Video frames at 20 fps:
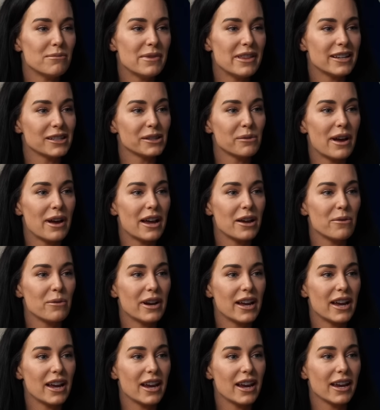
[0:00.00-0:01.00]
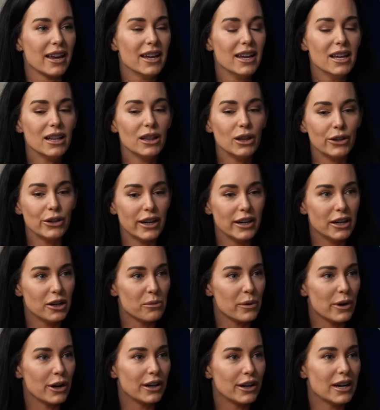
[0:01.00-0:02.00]
And that's why when I look mm-hmm. at your
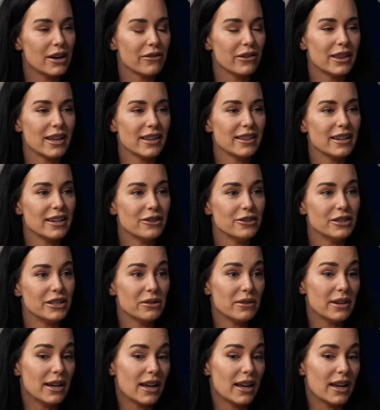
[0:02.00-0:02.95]
work and everything that you're doing,